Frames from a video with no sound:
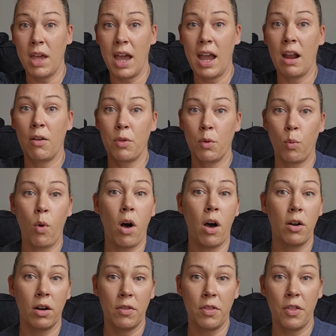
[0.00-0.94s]
the air and the
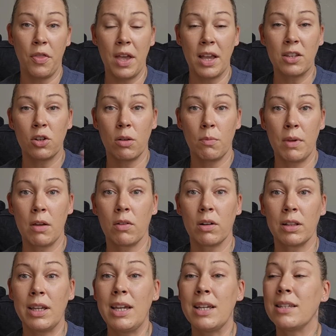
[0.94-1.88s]
water and the things that are being
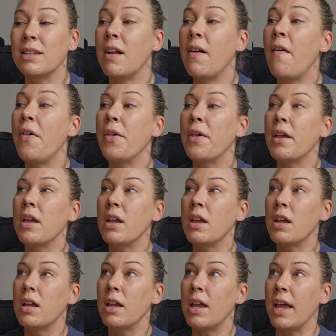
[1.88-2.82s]
released,
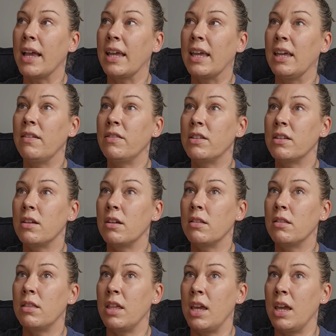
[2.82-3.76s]
it gives
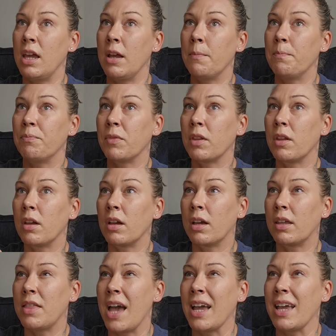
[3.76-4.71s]
the
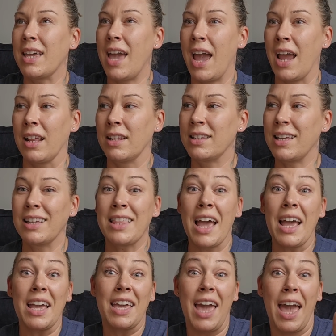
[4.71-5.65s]
that gate. It's like
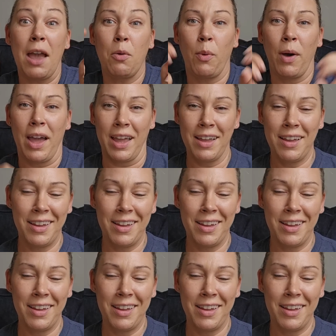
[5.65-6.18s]
that gateway,